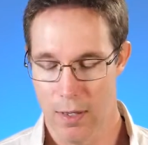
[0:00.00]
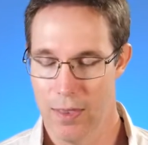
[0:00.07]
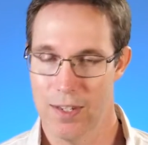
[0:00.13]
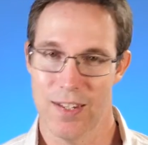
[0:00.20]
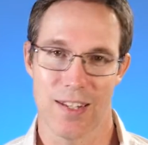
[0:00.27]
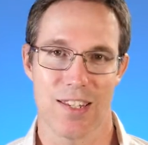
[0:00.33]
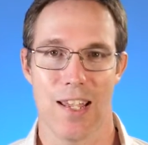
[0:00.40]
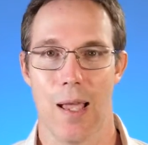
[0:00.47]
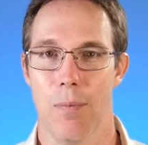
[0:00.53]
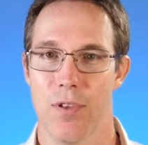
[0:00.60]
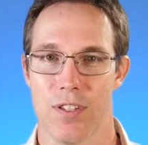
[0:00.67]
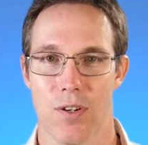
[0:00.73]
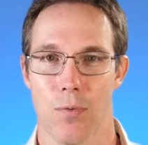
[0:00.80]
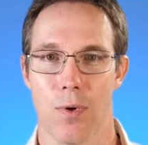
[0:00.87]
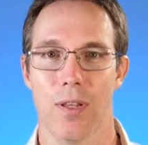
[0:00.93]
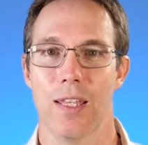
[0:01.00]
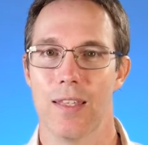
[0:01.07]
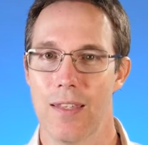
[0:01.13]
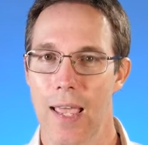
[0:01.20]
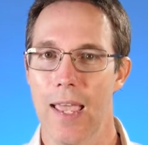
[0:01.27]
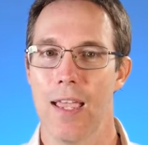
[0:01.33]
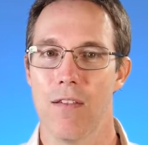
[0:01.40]
In this example, is it really
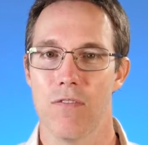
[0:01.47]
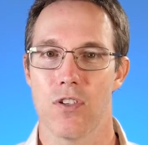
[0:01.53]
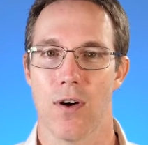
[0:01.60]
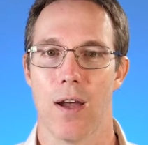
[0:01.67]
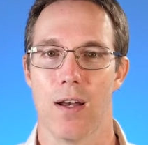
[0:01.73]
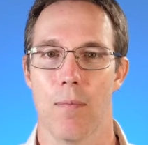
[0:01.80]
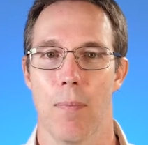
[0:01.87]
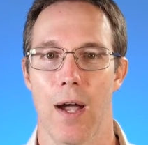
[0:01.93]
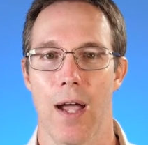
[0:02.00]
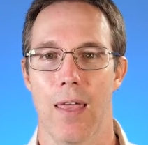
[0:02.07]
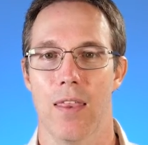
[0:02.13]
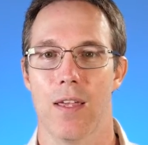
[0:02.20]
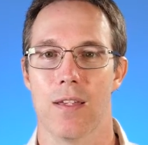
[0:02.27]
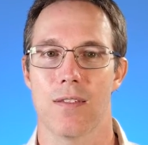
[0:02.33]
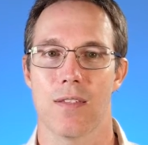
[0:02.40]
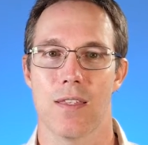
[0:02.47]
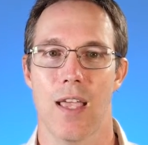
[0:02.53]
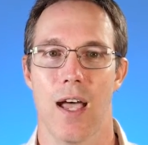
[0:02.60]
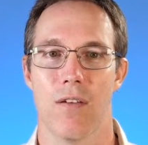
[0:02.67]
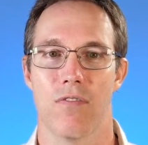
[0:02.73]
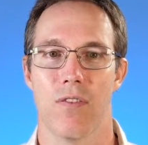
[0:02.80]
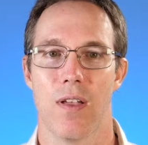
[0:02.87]
Dave trying to buy this
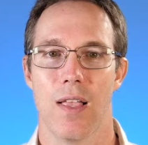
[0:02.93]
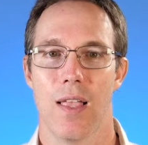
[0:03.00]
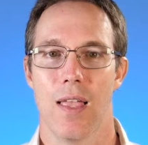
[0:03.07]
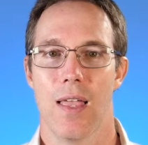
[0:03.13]
stuff?